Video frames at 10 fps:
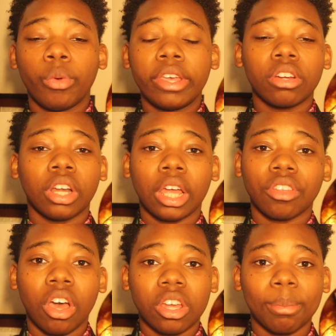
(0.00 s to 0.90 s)
we are not
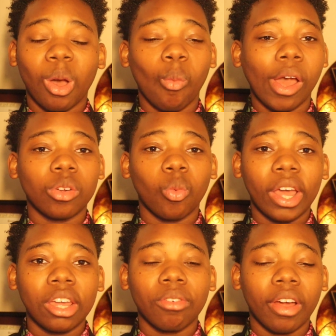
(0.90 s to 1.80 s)
talking about white on
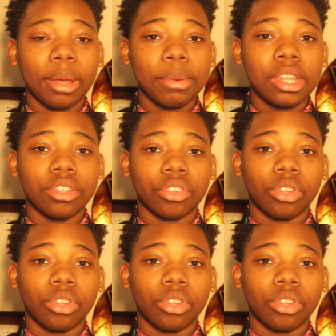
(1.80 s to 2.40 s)
white crime either.